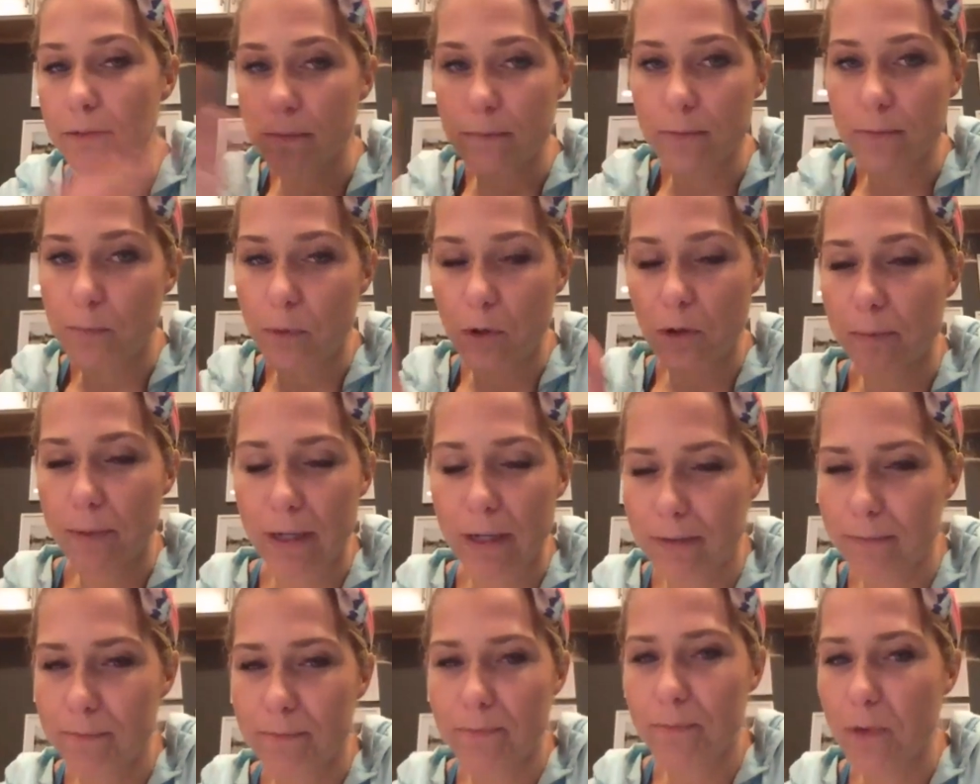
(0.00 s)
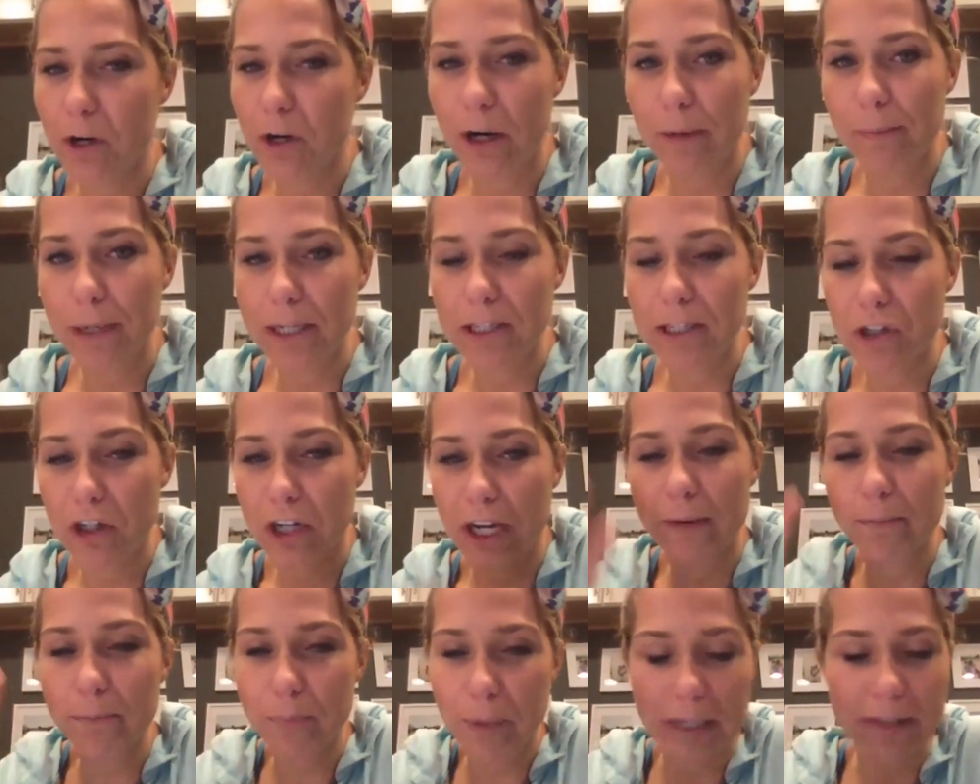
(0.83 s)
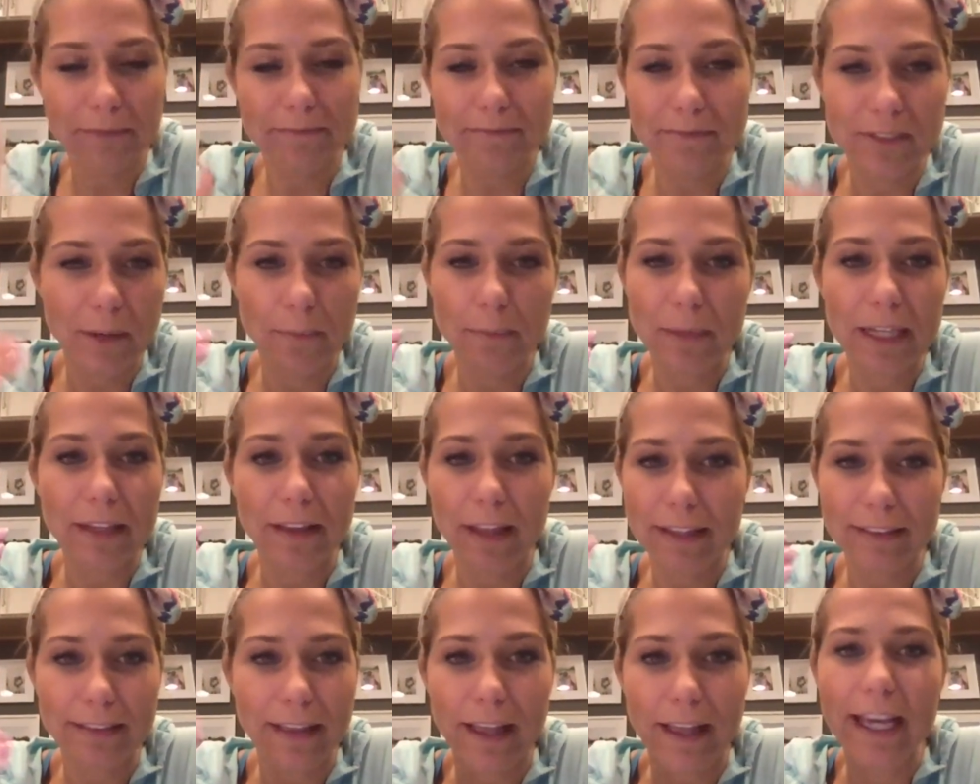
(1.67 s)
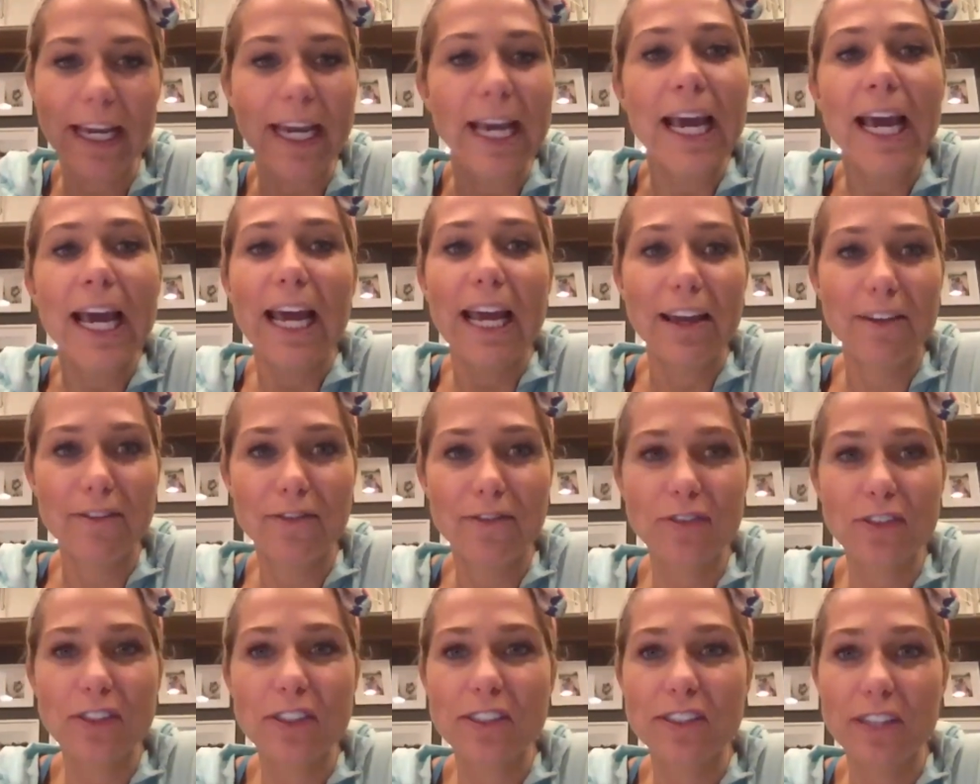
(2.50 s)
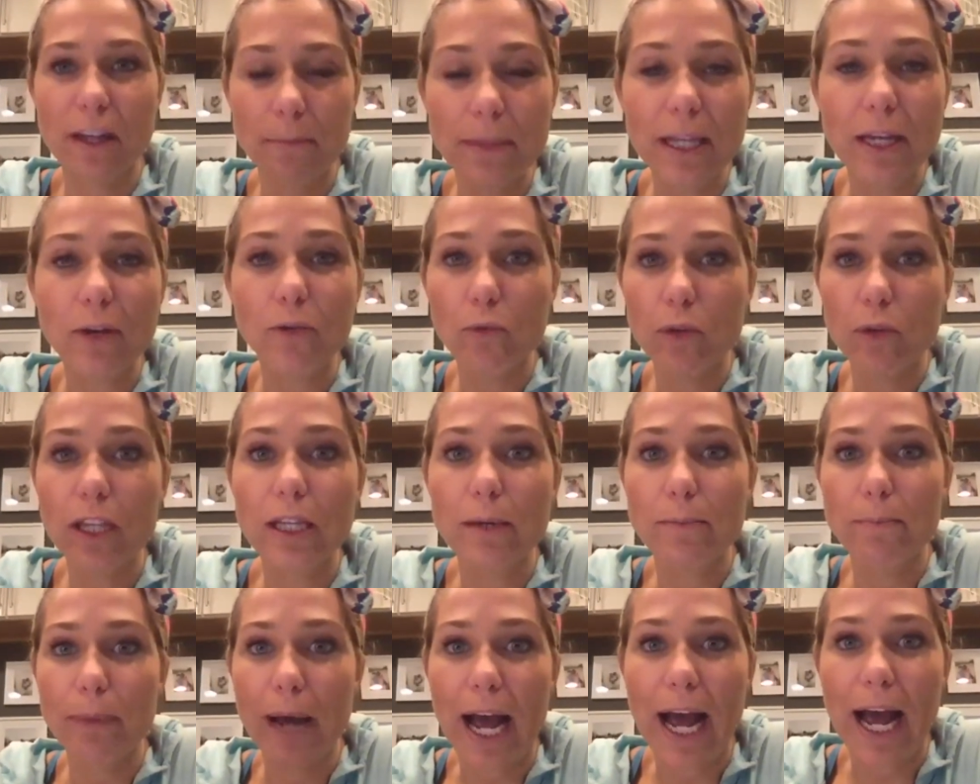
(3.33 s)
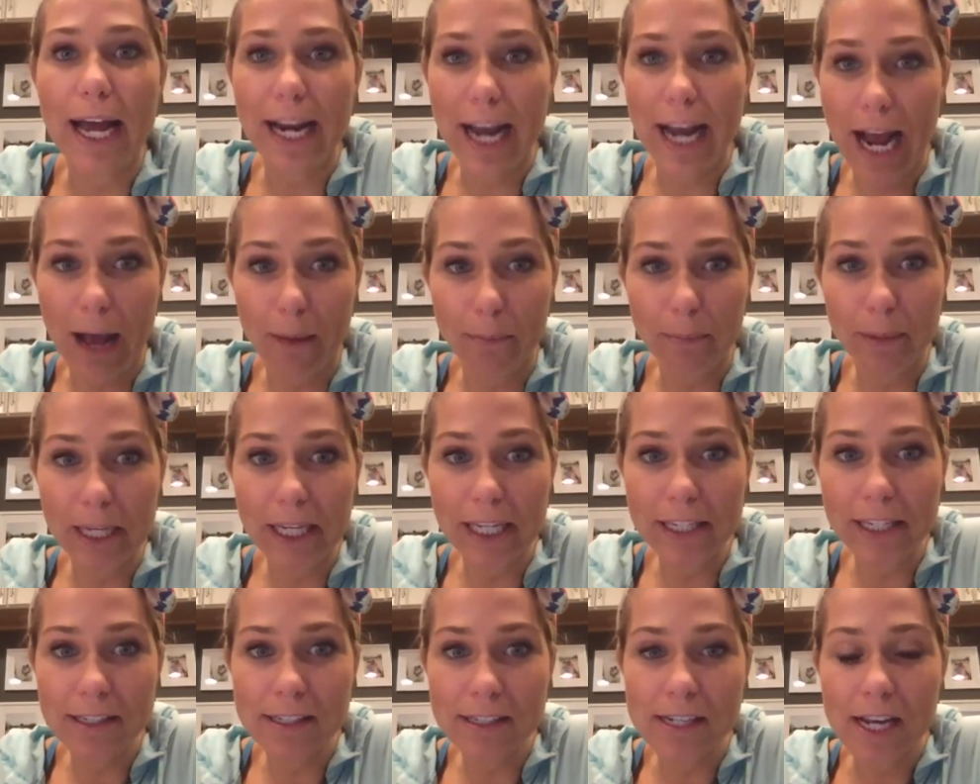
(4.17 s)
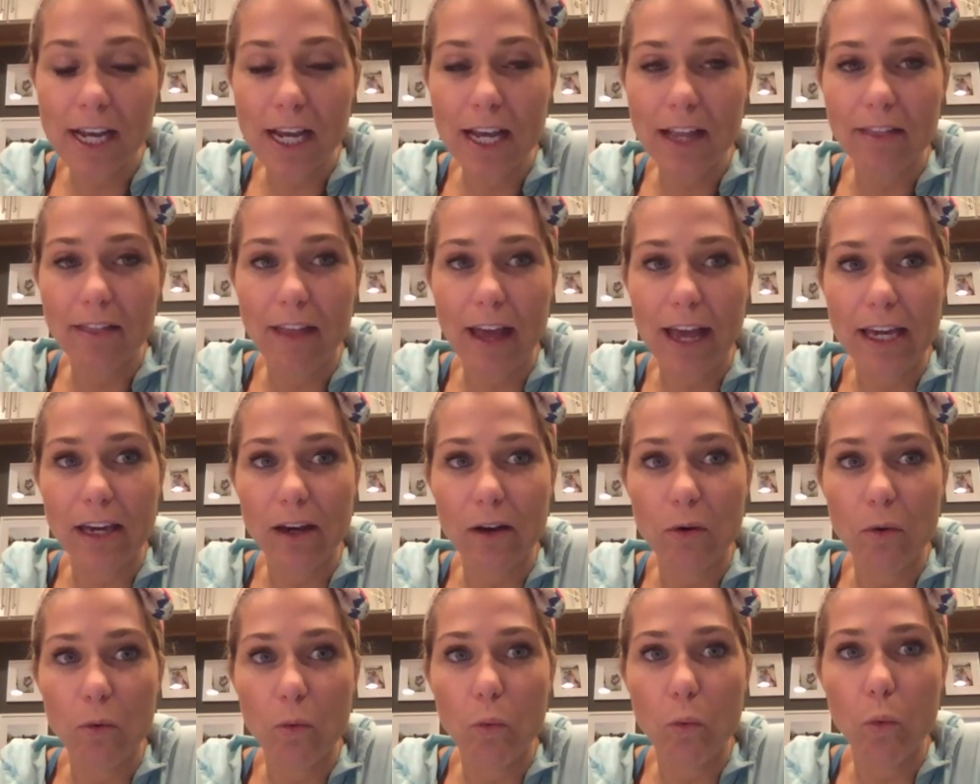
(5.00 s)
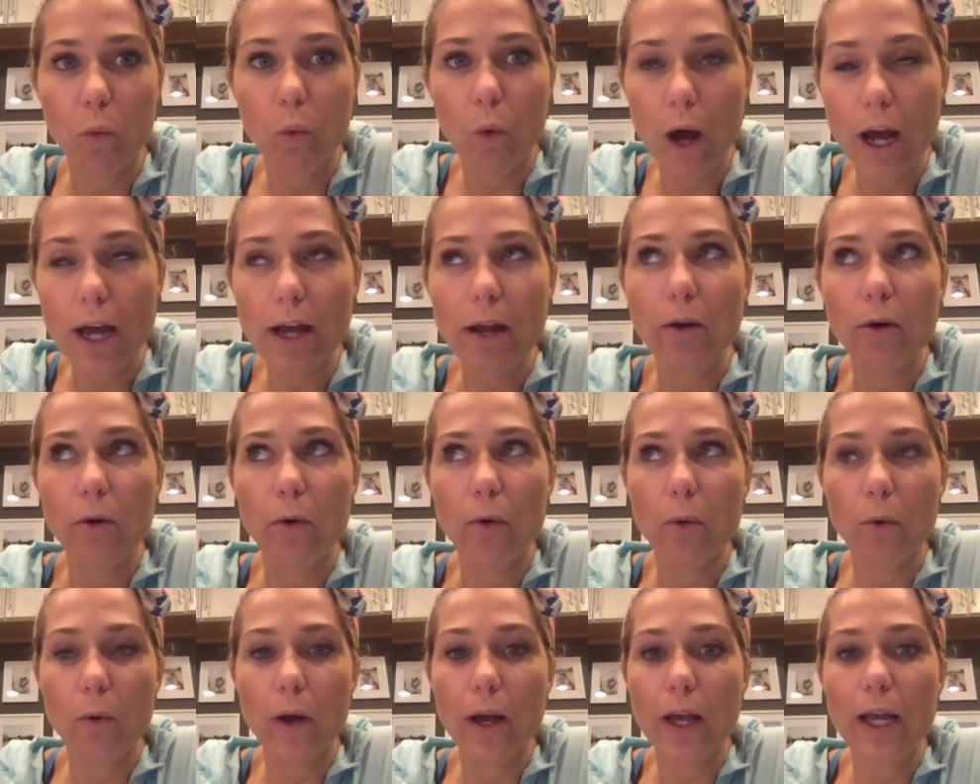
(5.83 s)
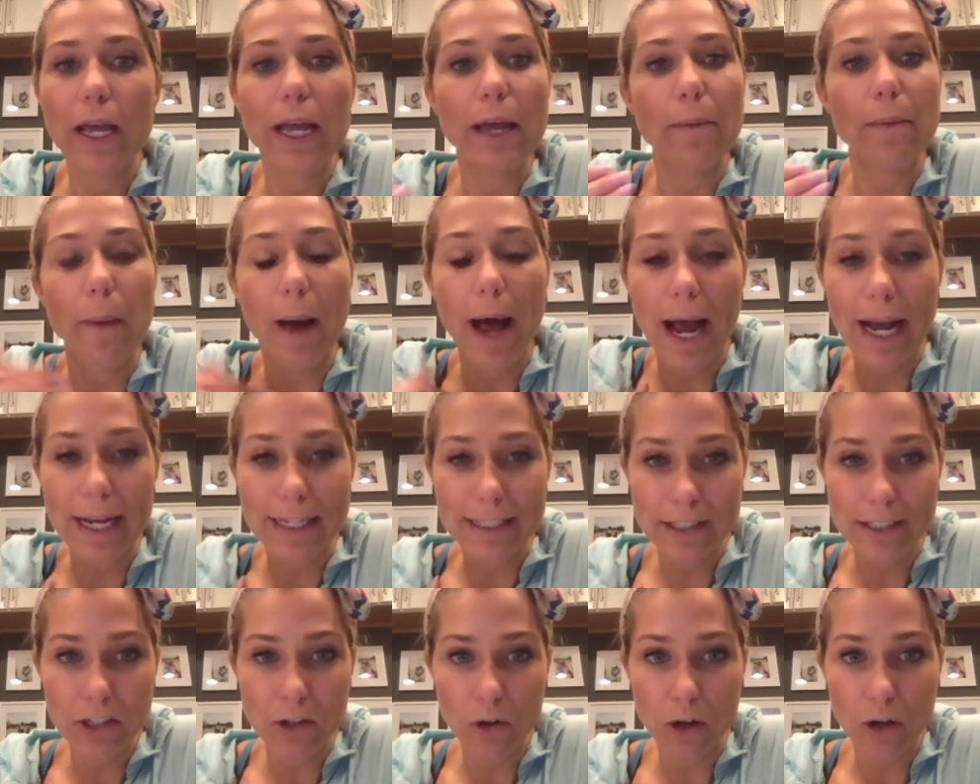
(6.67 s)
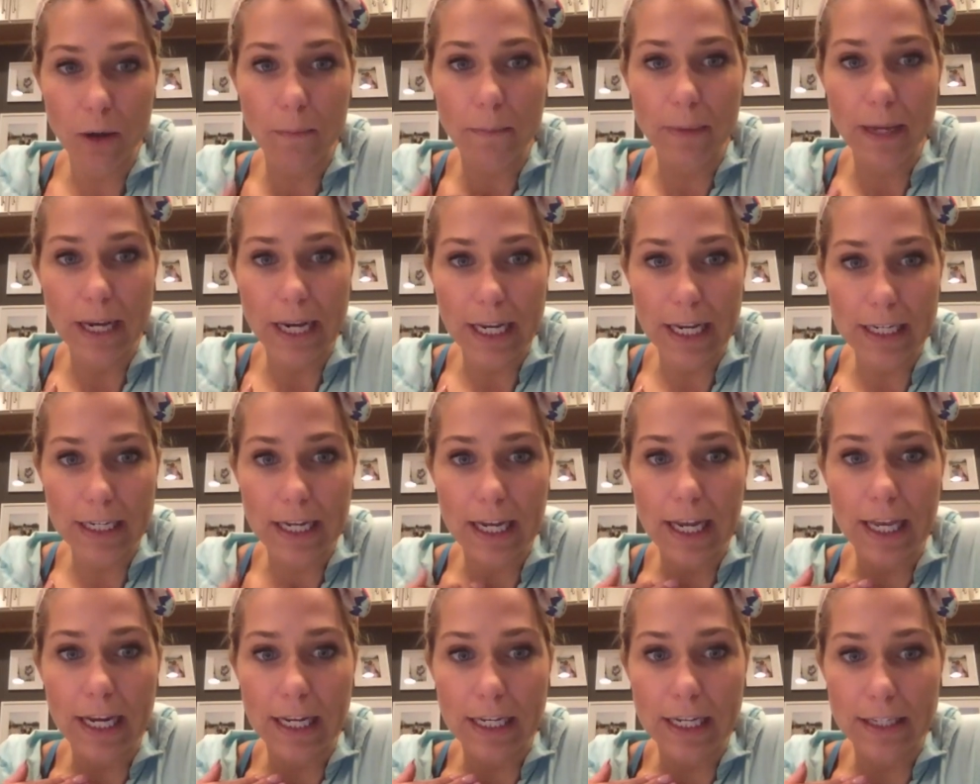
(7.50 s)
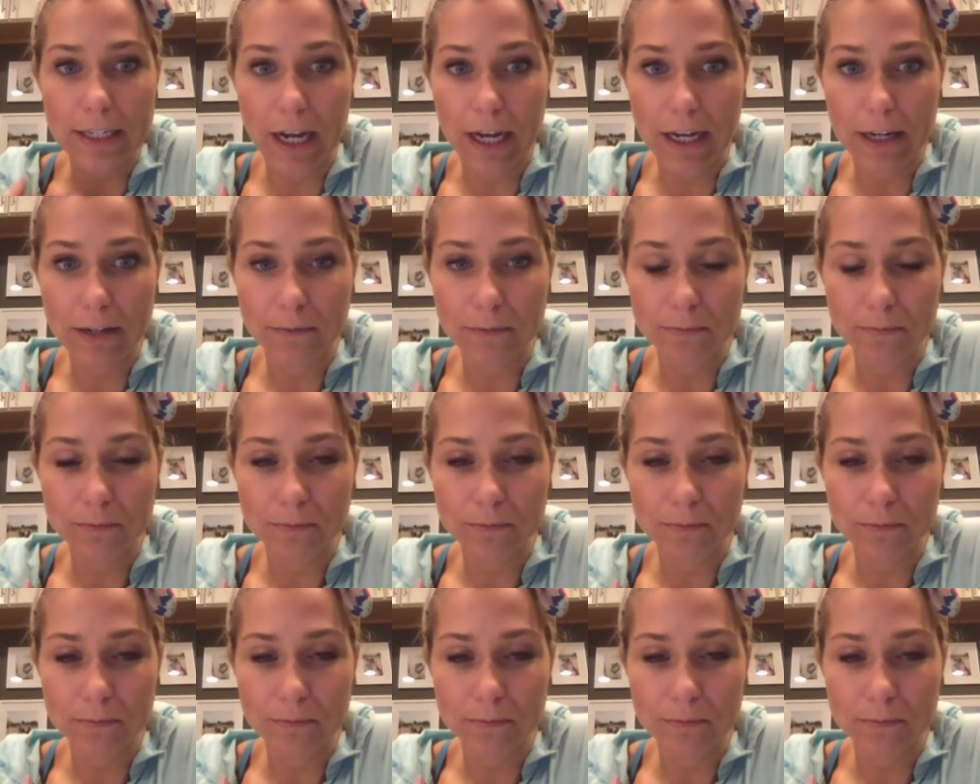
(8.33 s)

both my grandparents are dead, but something like that. Like if something really bad happened, like what am I still committing to getting done?